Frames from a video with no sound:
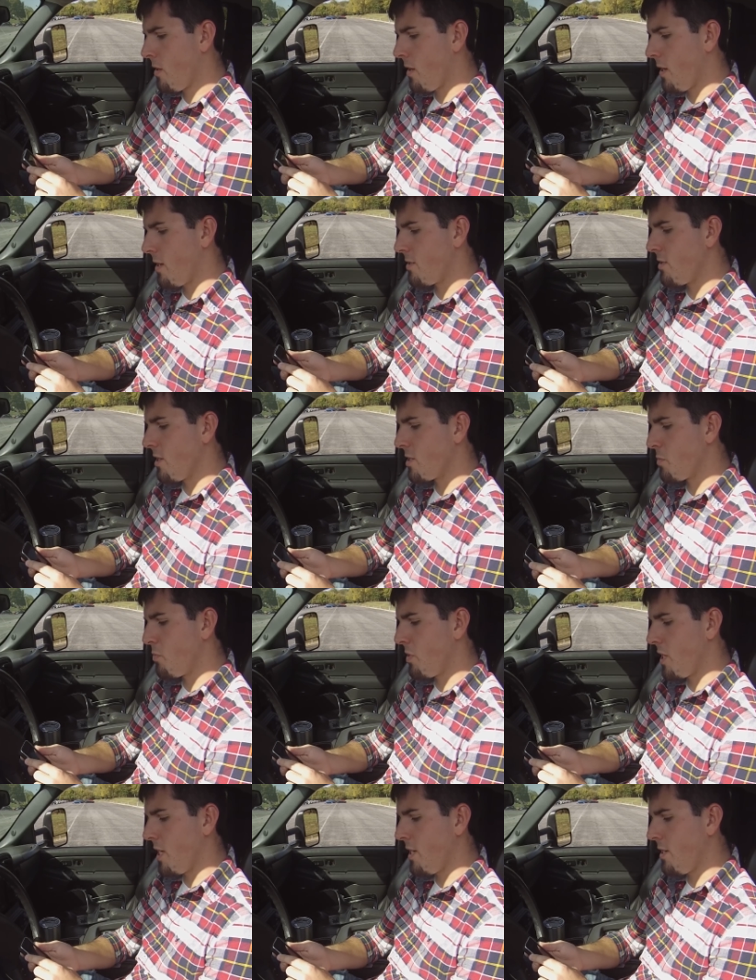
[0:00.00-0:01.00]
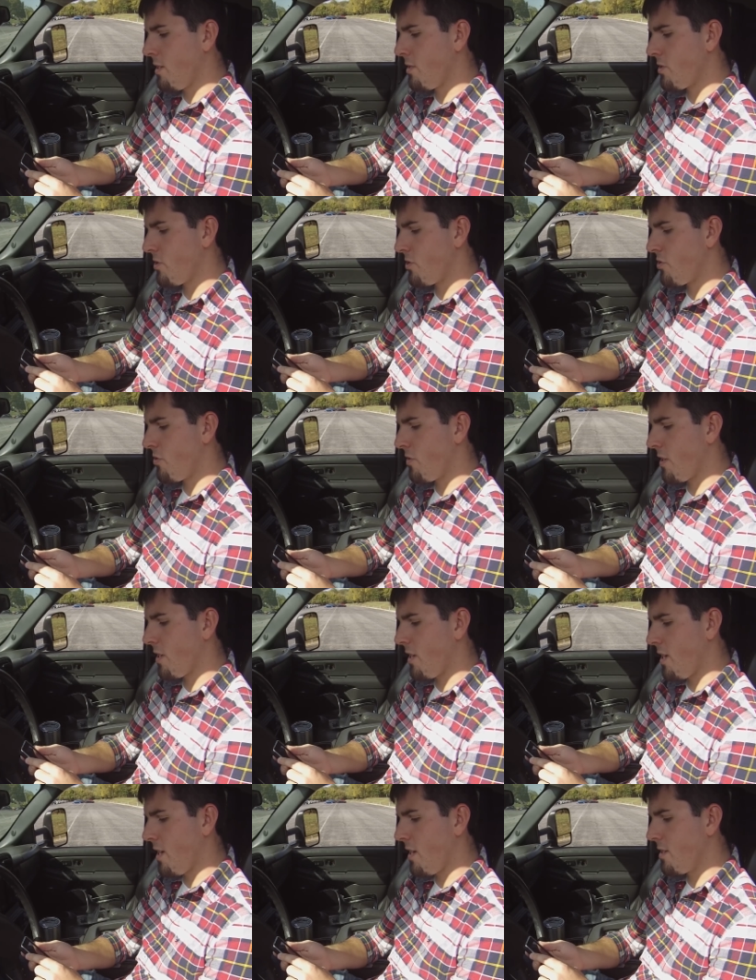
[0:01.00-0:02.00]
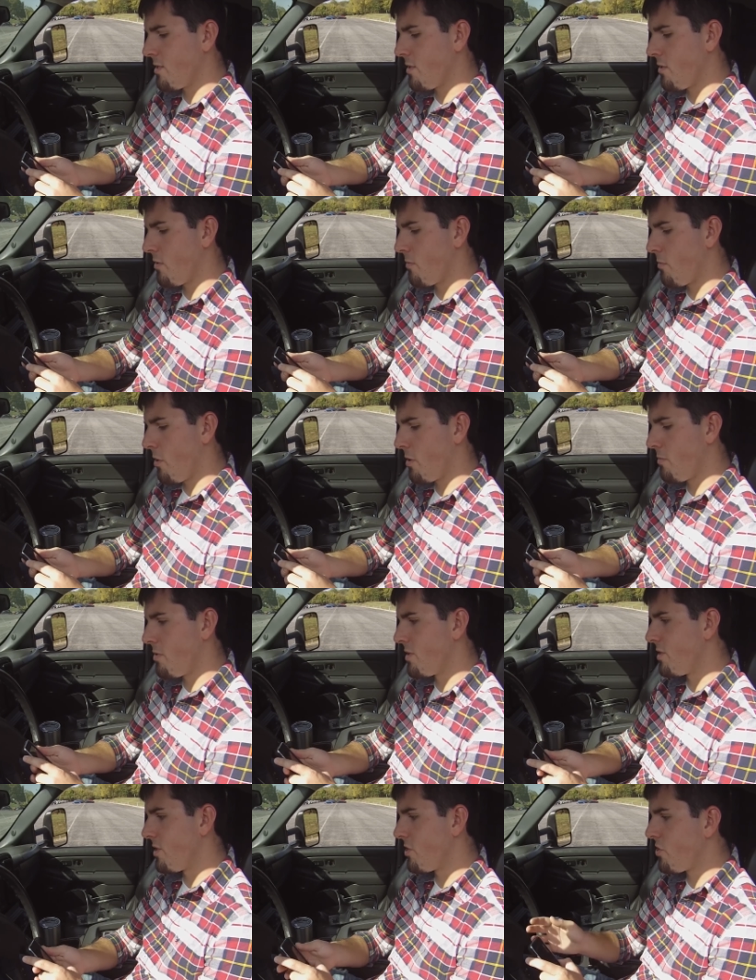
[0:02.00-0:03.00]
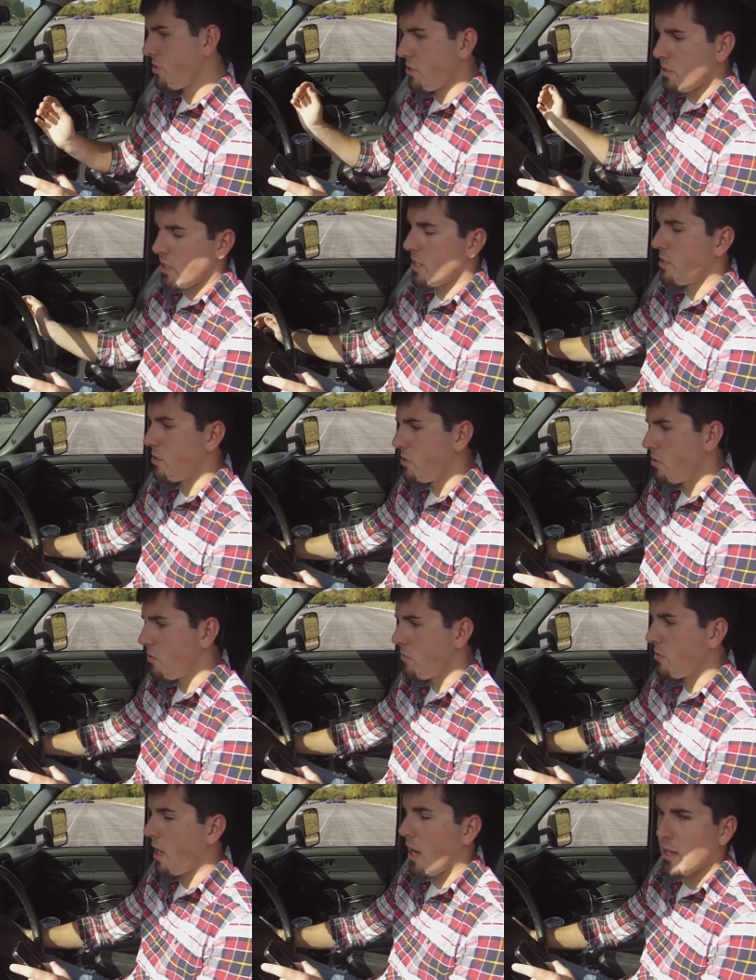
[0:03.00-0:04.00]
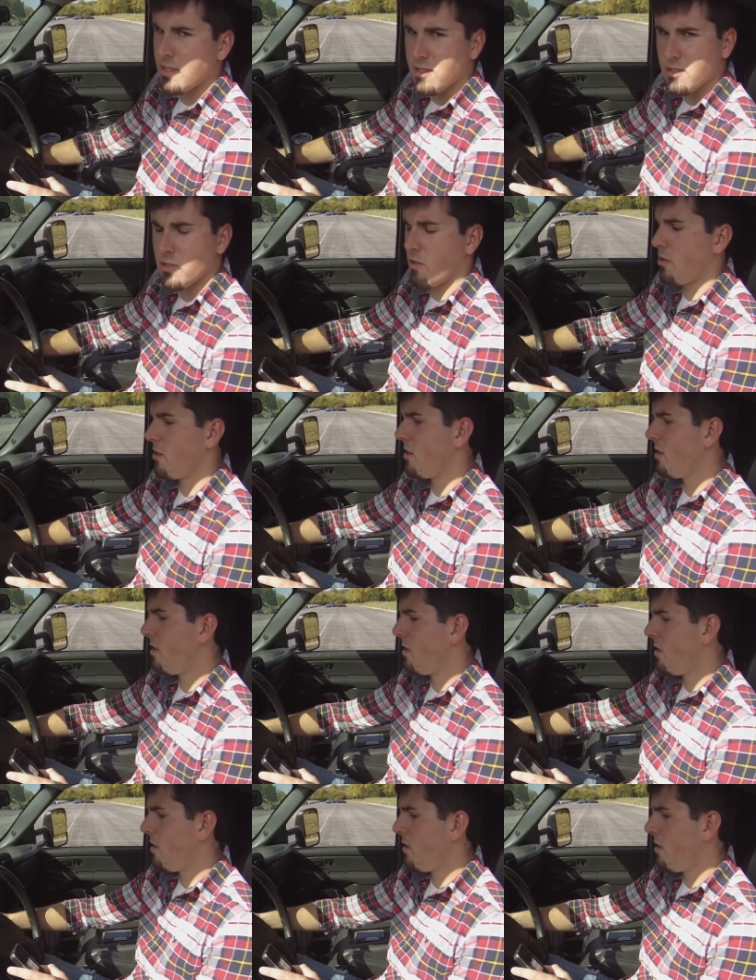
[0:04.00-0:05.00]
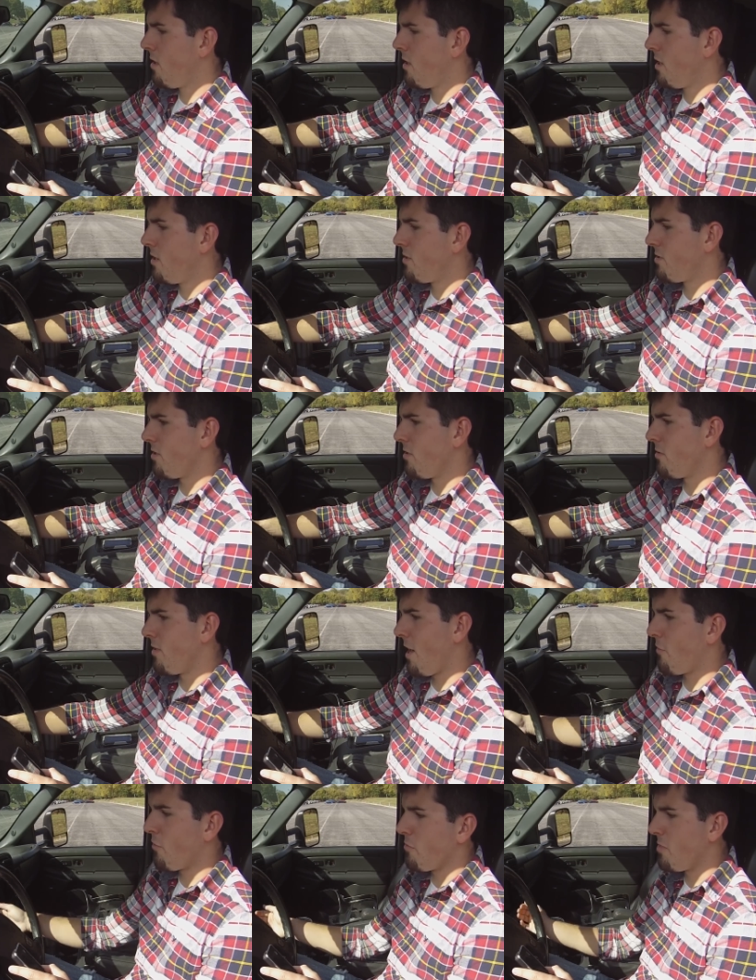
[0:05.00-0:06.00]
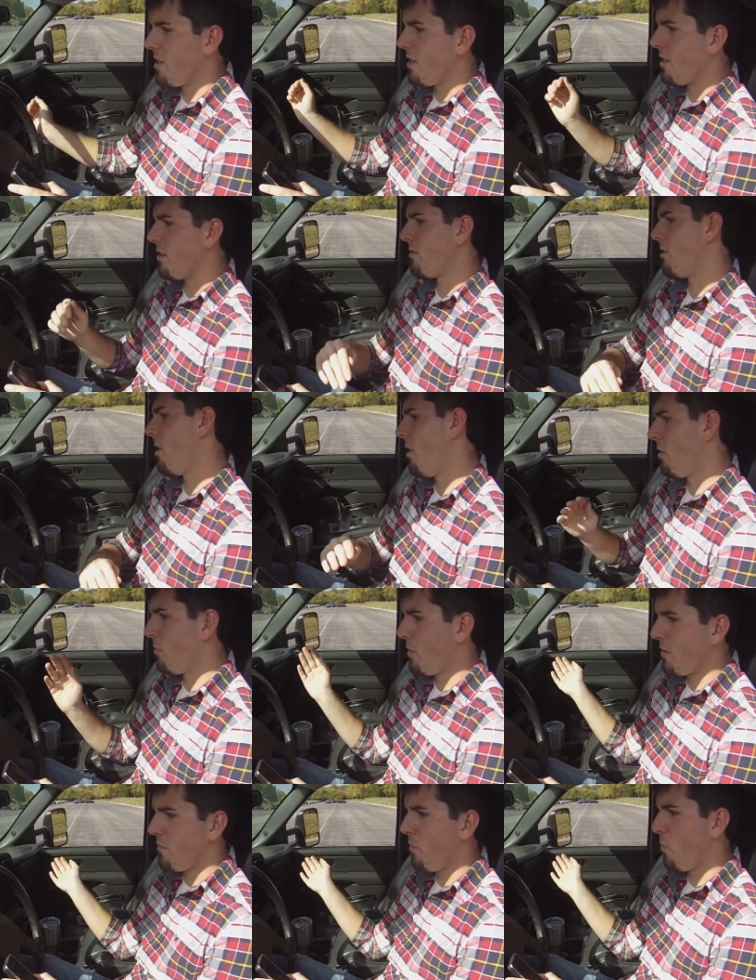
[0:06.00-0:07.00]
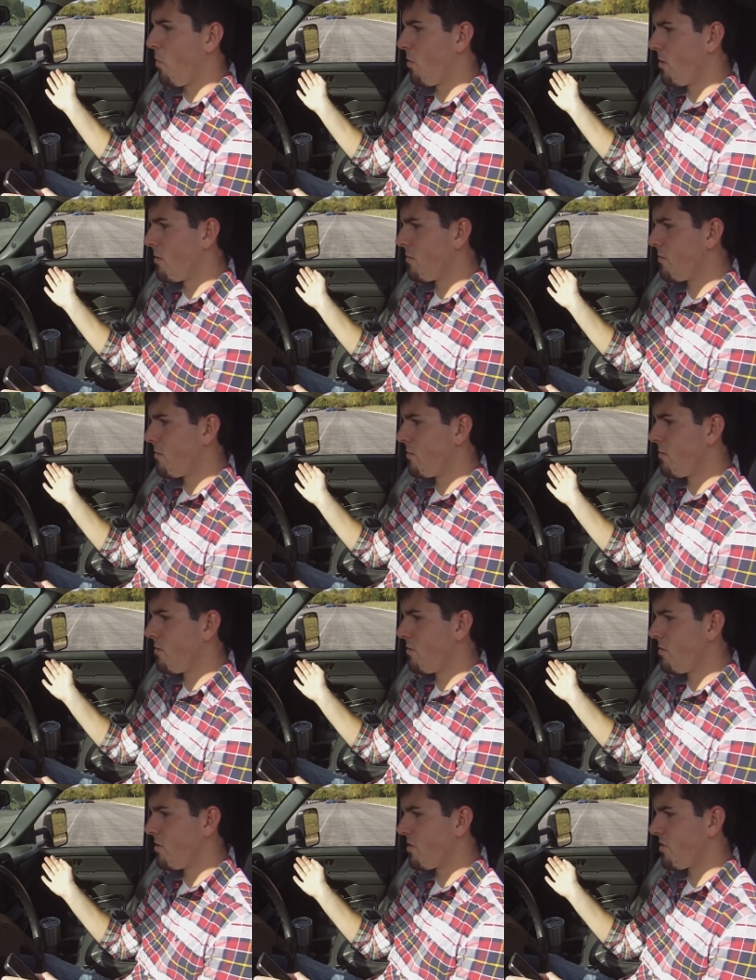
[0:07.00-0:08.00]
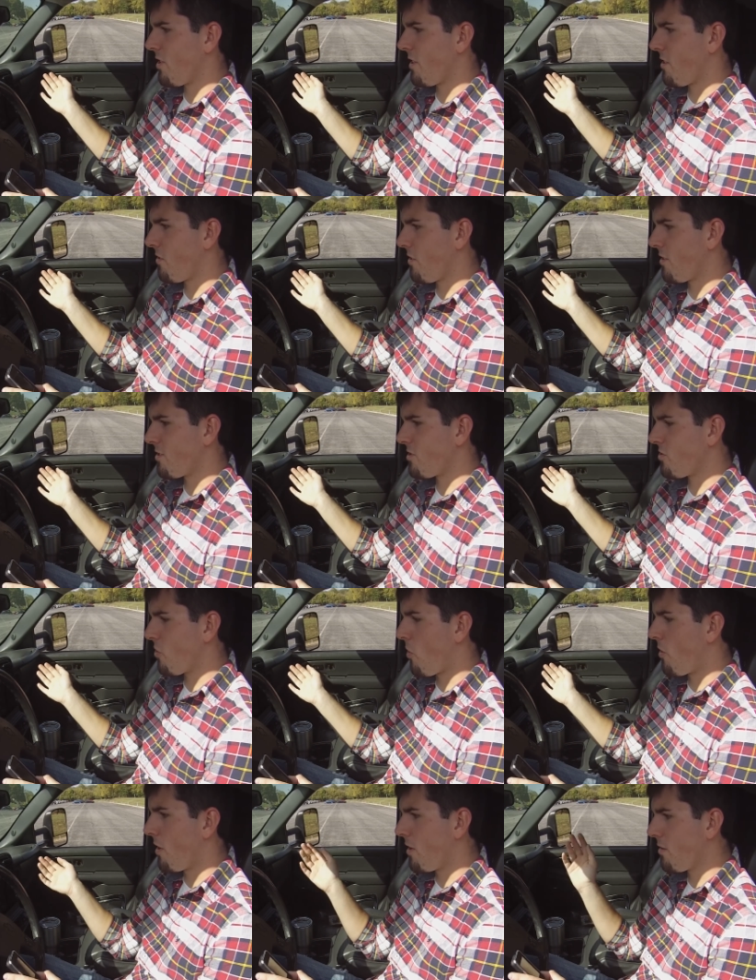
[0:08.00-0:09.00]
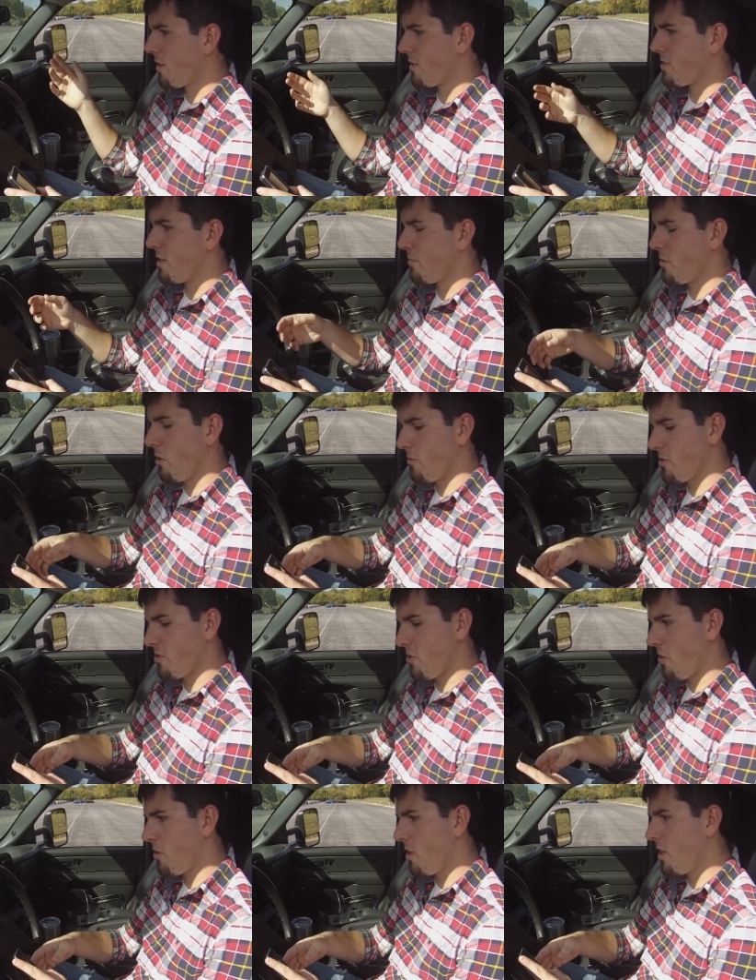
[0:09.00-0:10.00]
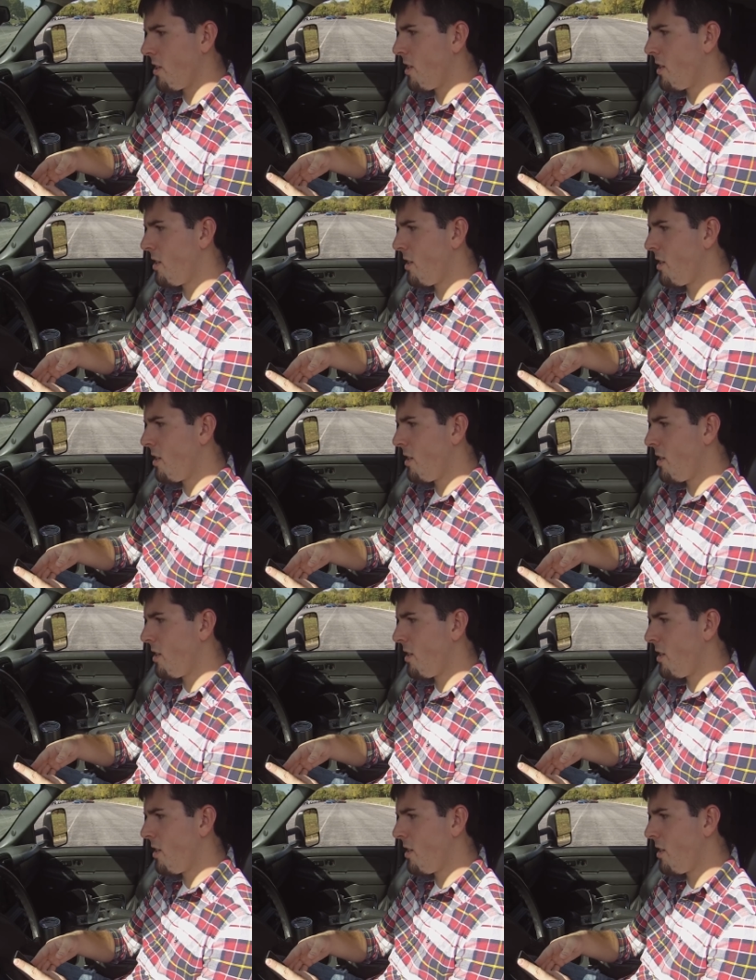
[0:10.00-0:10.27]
and it says please ensure the key is in the run position and do not start. So that would be all the way forward, just like you're going to start it, except don't start it.